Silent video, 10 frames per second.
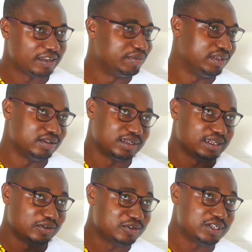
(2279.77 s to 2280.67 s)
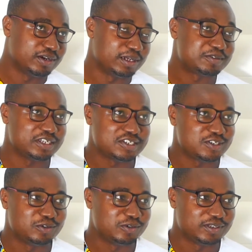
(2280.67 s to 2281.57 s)
I mean, those are what I've said.
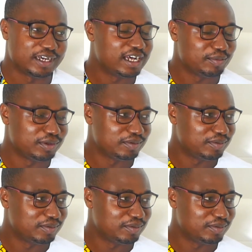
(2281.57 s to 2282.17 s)
So we have it.